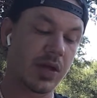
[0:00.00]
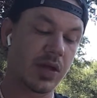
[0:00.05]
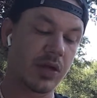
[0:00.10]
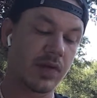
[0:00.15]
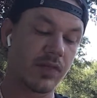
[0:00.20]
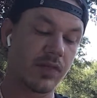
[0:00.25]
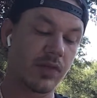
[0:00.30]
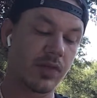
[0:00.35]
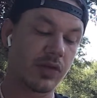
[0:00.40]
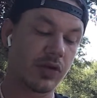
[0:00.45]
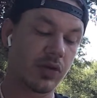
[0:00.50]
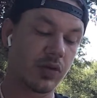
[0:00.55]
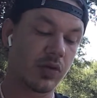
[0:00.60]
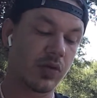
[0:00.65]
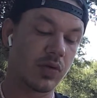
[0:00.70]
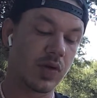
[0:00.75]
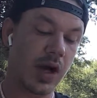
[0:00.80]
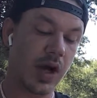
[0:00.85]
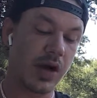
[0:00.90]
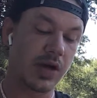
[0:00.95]
There are many of
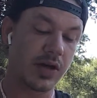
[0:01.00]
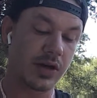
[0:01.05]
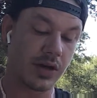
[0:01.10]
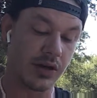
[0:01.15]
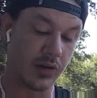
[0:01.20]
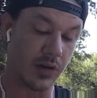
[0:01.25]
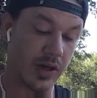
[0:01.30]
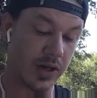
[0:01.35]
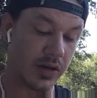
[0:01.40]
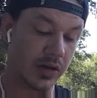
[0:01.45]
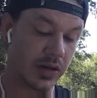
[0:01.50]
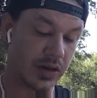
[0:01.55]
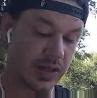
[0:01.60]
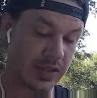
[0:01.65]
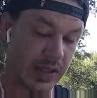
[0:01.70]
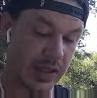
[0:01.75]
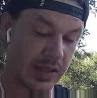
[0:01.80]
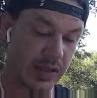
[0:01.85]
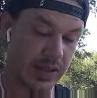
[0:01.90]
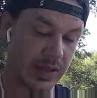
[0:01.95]
you who nod and
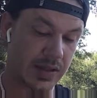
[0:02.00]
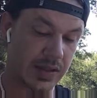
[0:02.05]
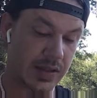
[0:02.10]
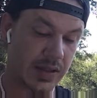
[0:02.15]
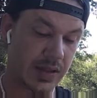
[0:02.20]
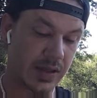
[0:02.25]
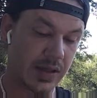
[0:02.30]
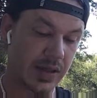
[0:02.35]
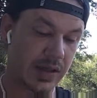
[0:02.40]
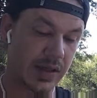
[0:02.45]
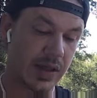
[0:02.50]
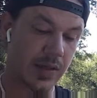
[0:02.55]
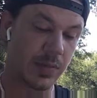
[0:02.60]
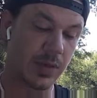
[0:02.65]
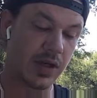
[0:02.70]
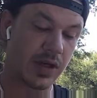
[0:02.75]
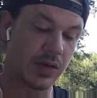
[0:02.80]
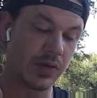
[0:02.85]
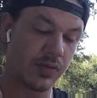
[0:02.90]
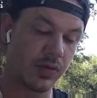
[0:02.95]
agree and understand this,
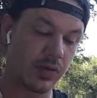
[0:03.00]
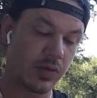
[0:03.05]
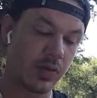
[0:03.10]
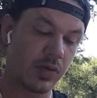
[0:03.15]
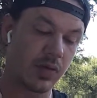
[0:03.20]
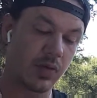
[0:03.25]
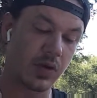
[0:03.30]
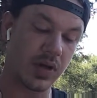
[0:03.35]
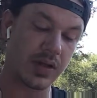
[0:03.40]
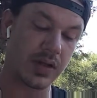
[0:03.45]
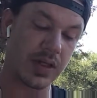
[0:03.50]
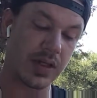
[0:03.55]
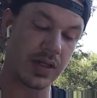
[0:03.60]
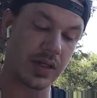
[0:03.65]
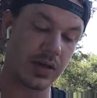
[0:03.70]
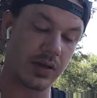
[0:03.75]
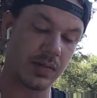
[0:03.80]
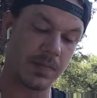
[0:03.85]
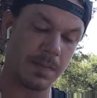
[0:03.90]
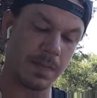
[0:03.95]
yet many of you
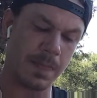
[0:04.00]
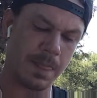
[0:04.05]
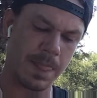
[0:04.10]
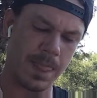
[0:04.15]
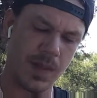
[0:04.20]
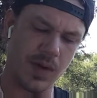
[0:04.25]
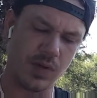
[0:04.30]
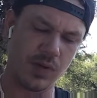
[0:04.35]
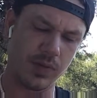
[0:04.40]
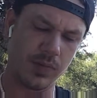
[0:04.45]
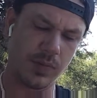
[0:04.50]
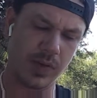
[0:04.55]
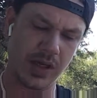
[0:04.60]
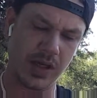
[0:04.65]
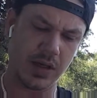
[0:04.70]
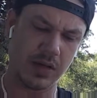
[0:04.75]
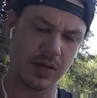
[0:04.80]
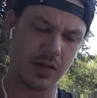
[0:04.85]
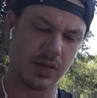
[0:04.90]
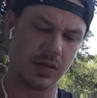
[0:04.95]
who are thinking,
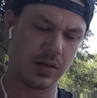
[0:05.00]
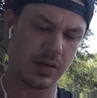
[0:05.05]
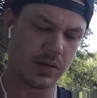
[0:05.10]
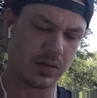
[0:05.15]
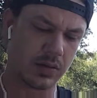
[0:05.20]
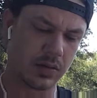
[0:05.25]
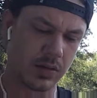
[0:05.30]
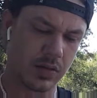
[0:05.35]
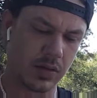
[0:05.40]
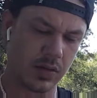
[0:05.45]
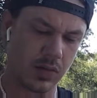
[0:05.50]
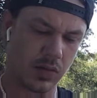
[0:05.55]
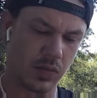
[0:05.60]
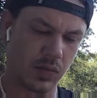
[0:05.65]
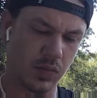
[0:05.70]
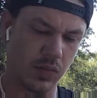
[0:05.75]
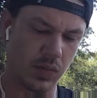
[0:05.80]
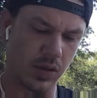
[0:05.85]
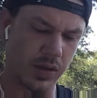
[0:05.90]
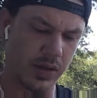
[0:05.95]
who, me?
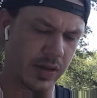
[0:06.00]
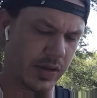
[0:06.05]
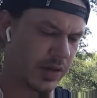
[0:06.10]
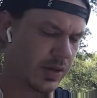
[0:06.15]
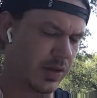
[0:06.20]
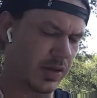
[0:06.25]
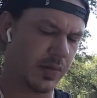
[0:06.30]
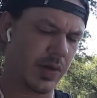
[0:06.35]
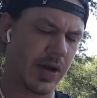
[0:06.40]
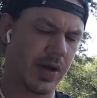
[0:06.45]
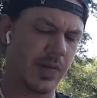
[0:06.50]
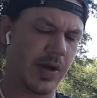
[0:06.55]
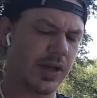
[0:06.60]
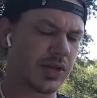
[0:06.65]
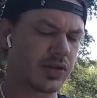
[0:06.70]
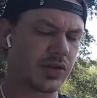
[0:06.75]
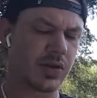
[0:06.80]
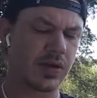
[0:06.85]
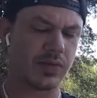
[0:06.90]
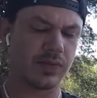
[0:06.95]
What
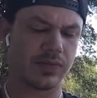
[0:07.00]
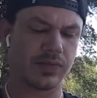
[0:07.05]
am I a